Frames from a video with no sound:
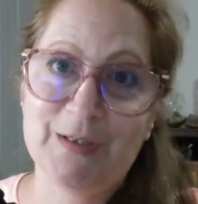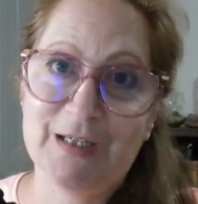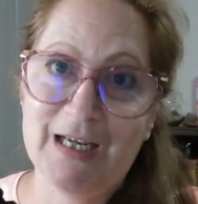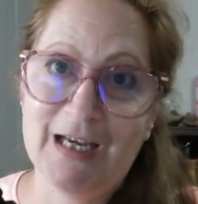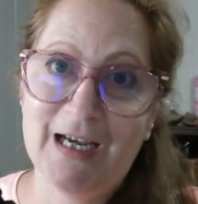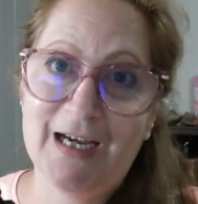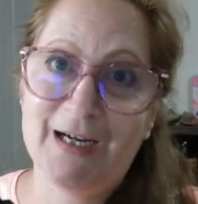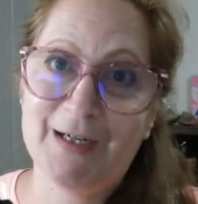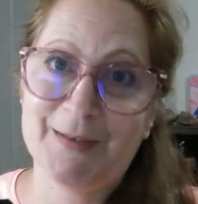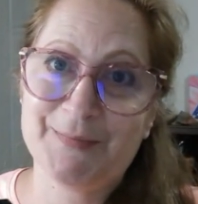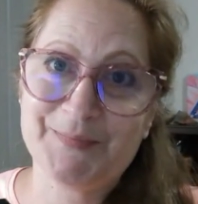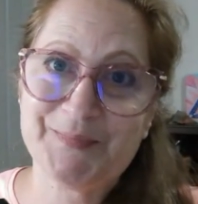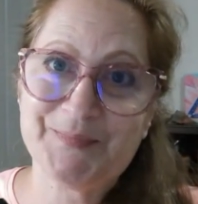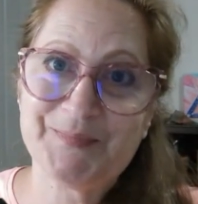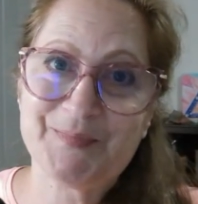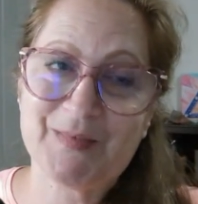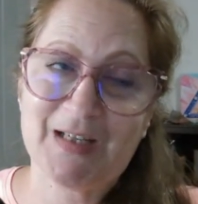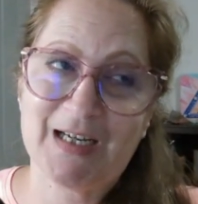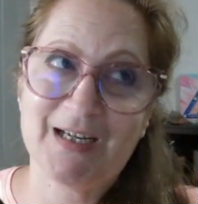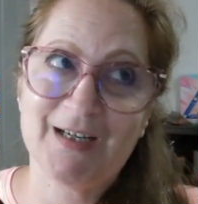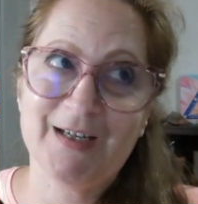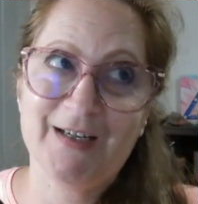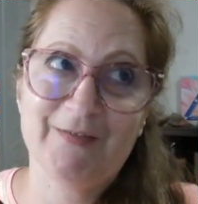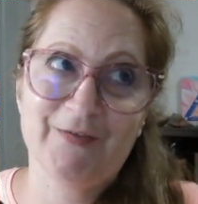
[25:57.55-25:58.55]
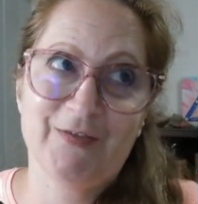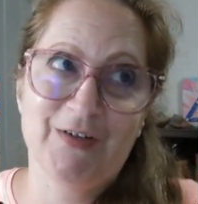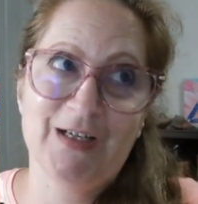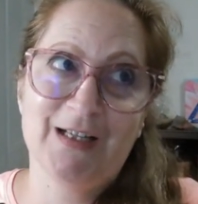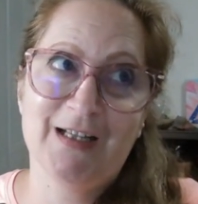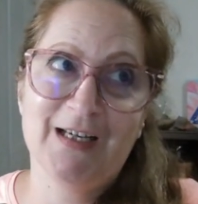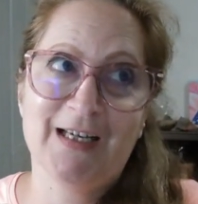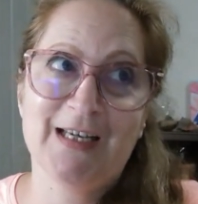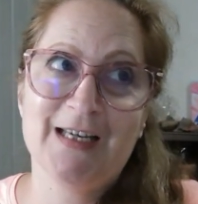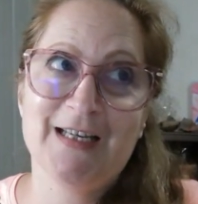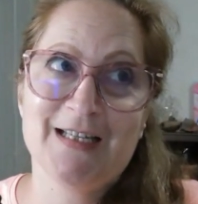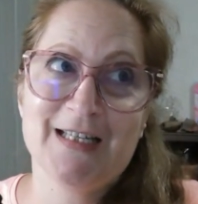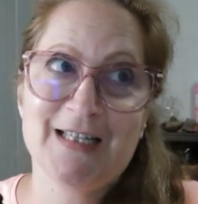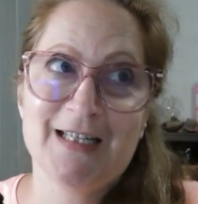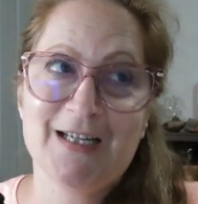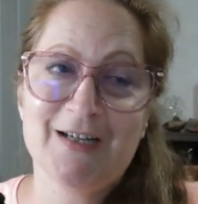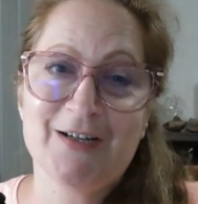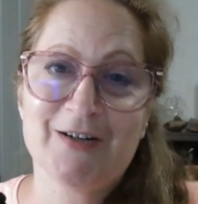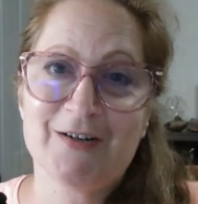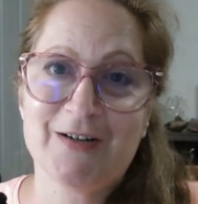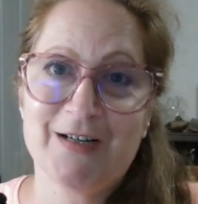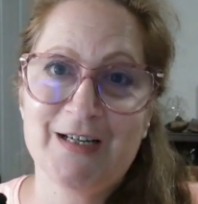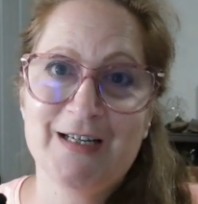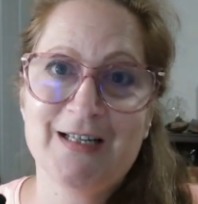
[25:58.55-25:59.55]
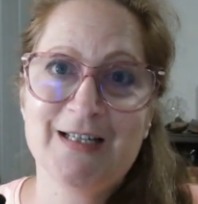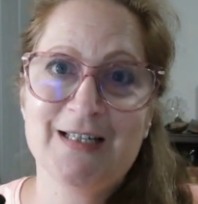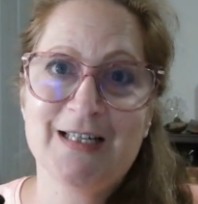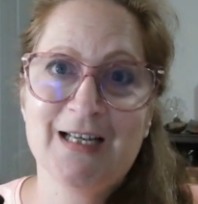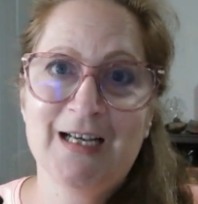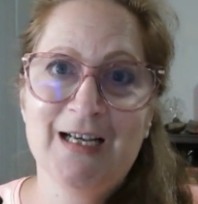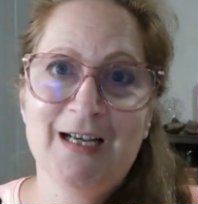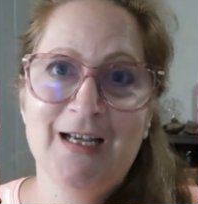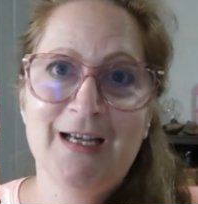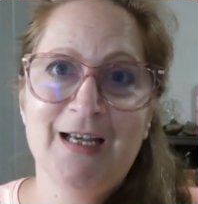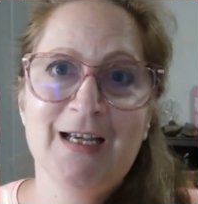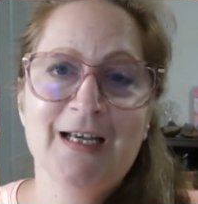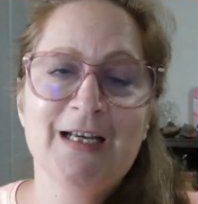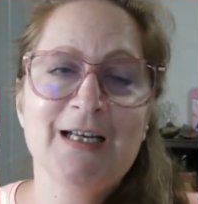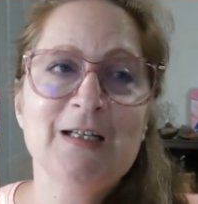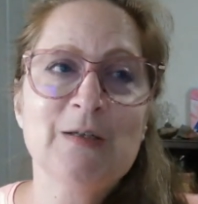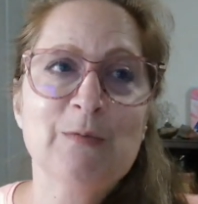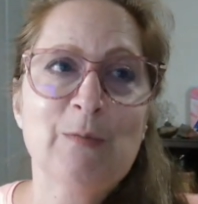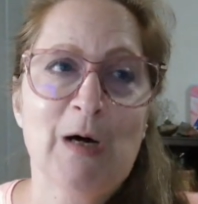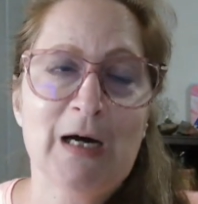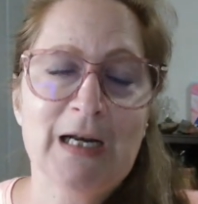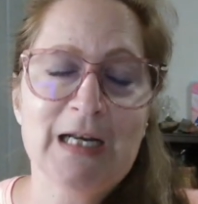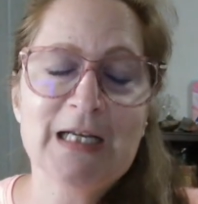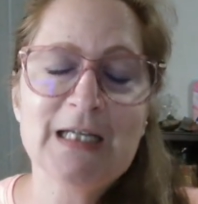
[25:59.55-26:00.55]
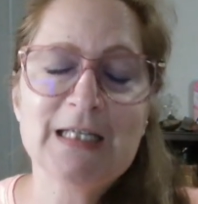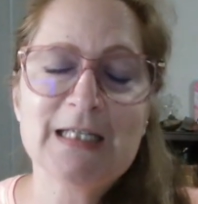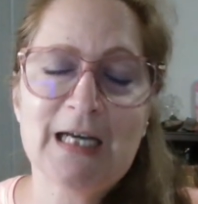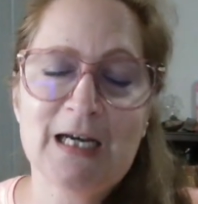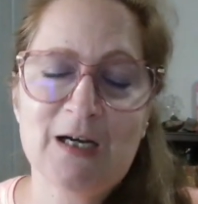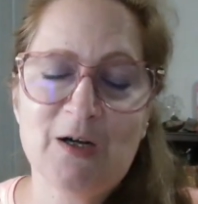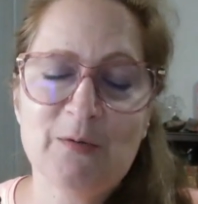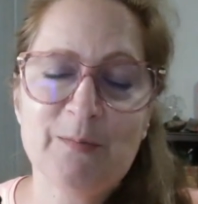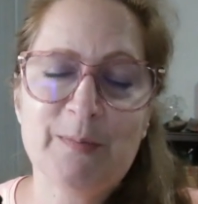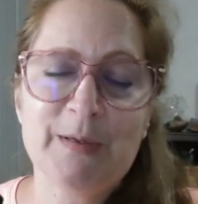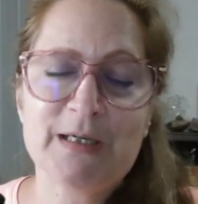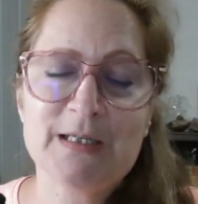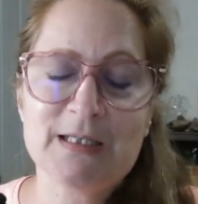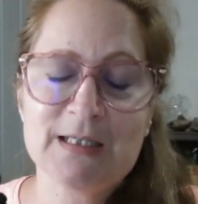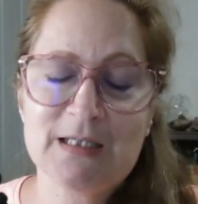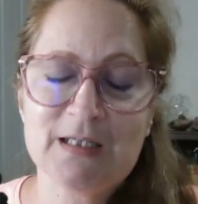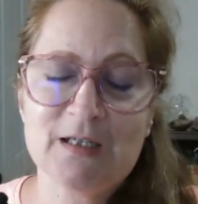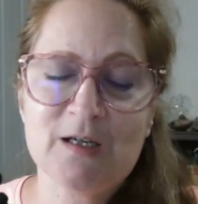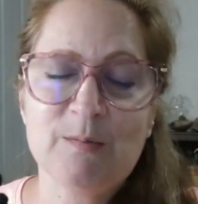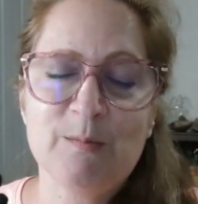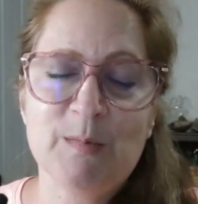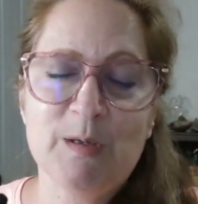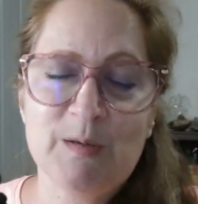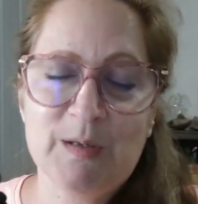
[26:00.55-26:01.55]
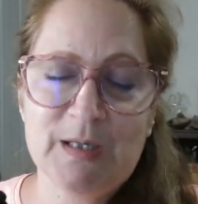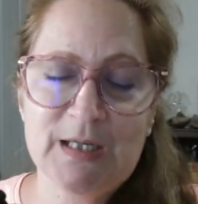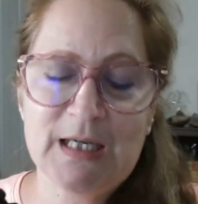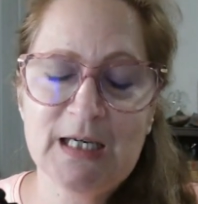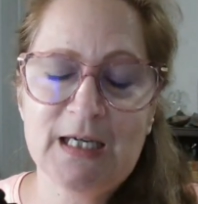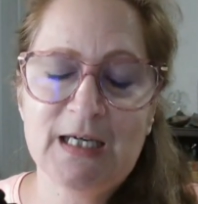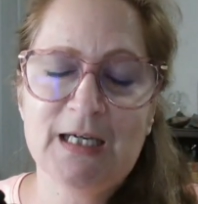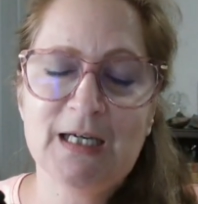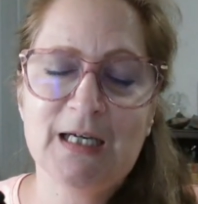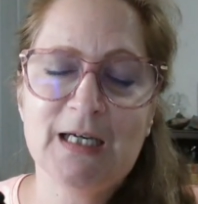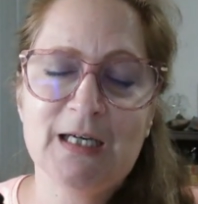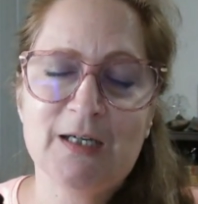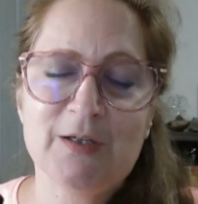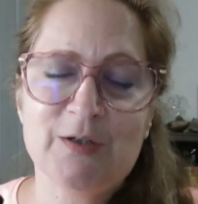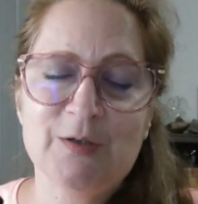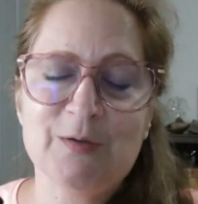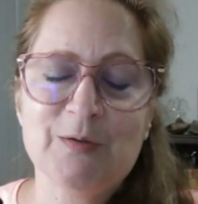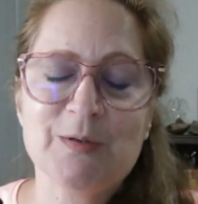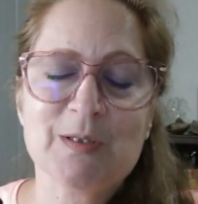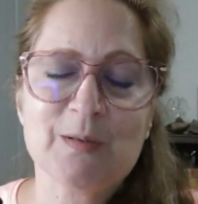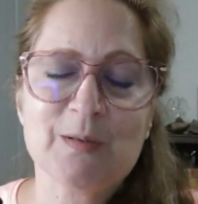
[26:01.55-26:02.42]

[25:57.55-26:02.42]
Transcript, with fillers: Yeah, I feel like he's here. He's he's wanting to help us to communicate and to